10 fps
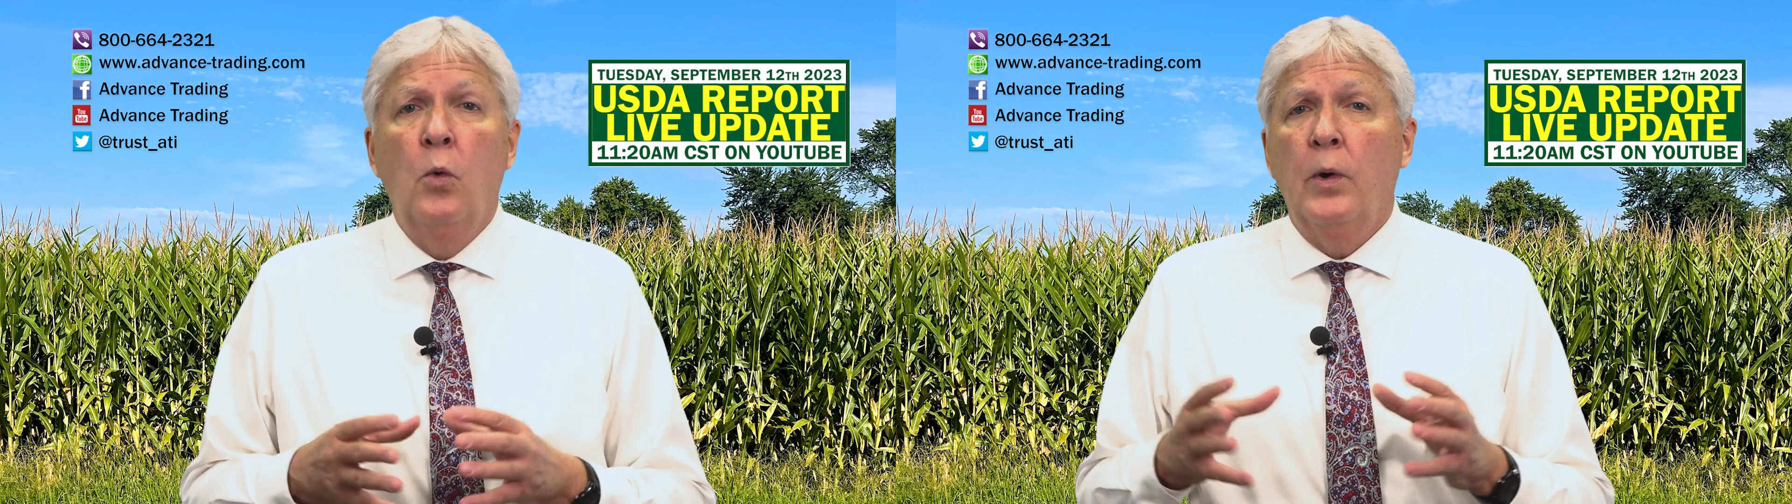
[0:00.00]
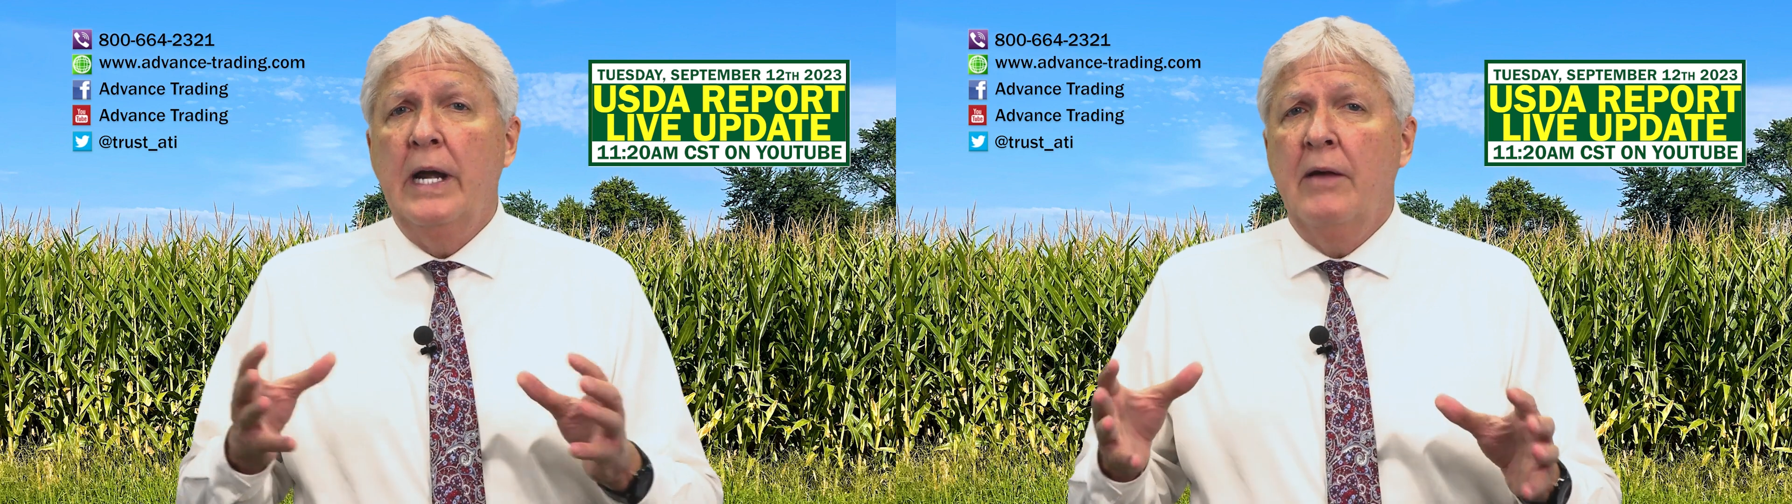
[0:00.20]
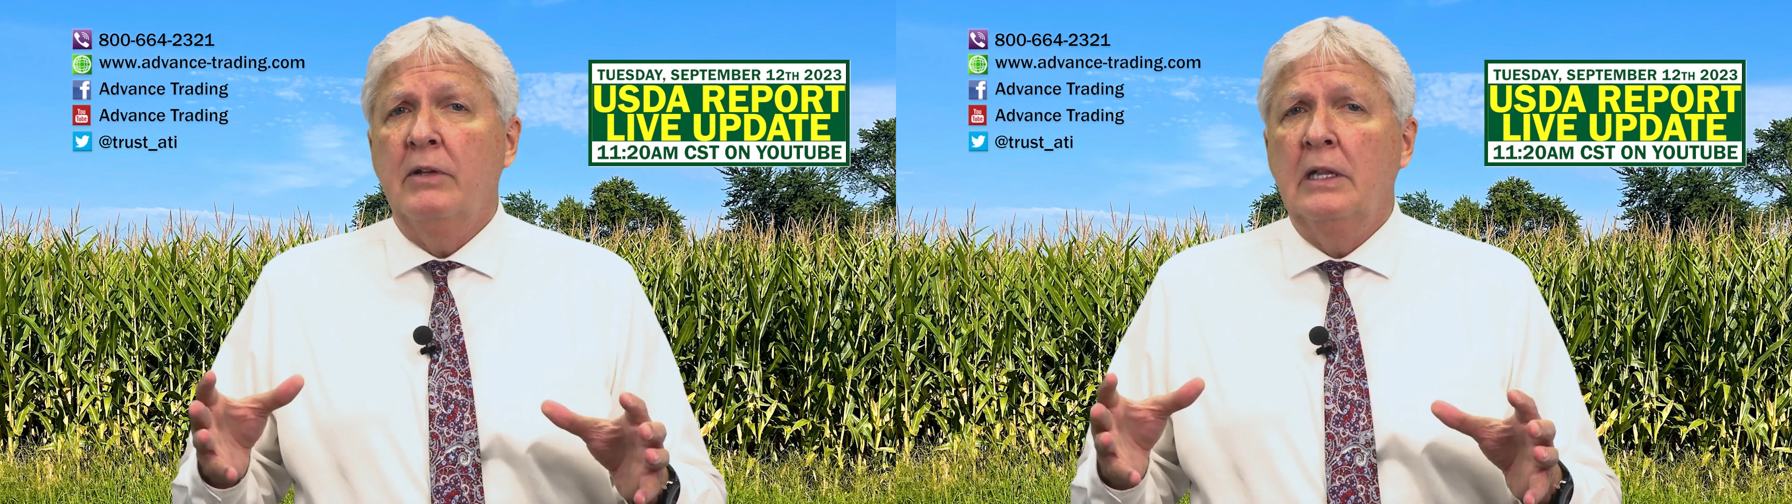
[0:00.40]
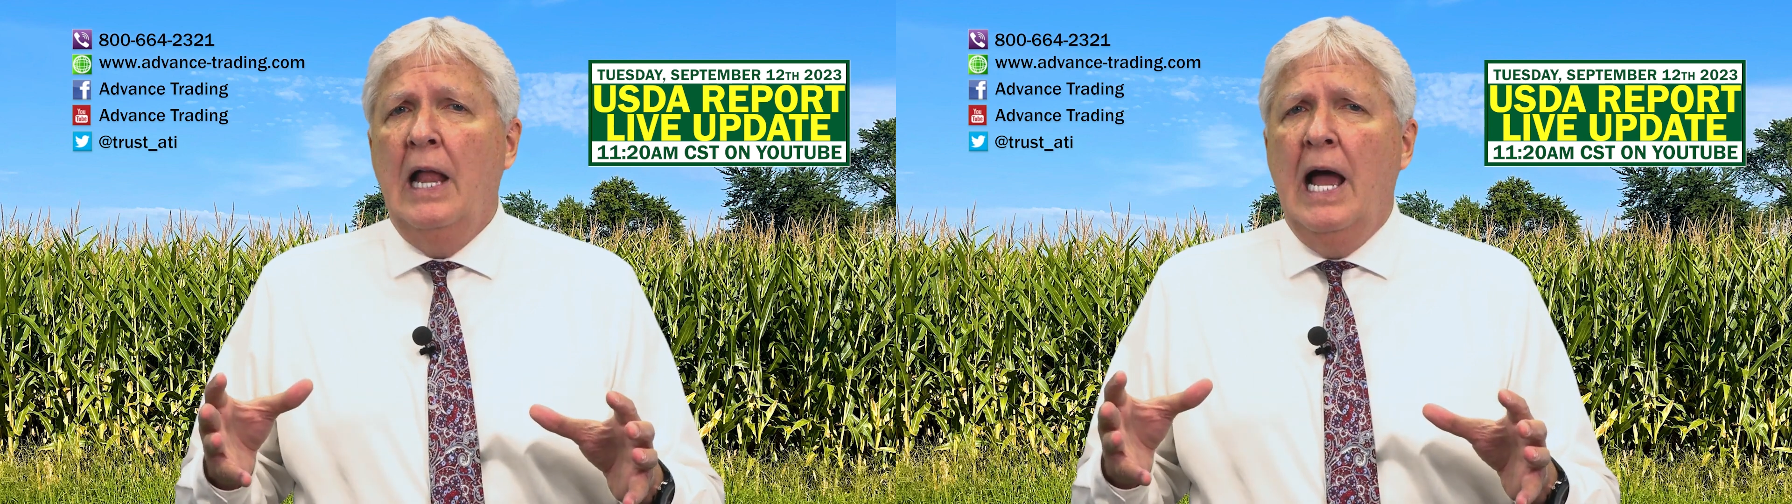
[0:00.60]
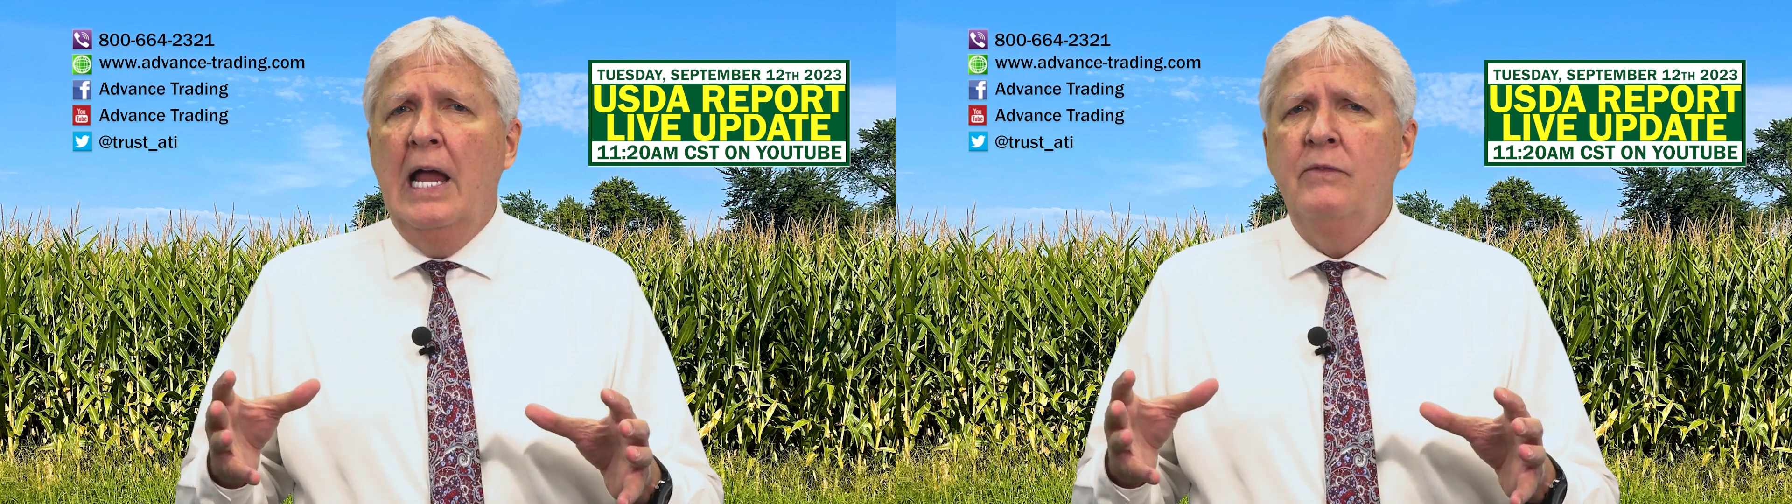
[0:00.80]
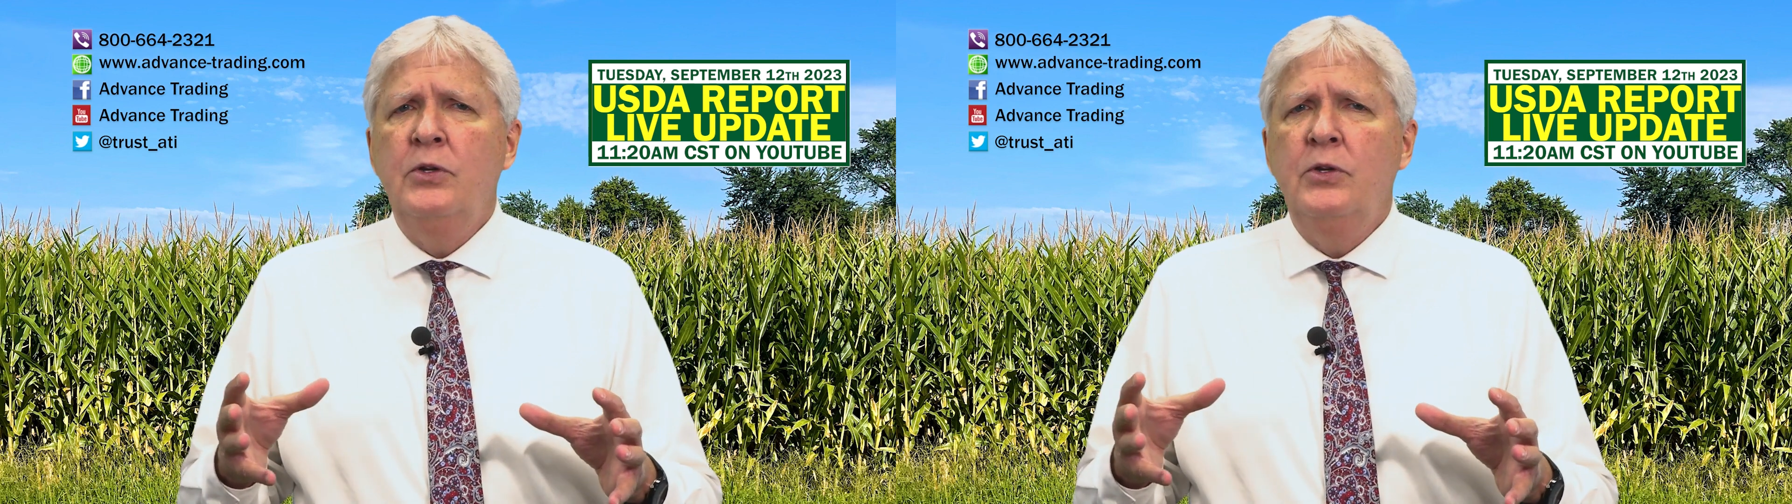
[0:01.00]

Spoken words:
we're going to have a live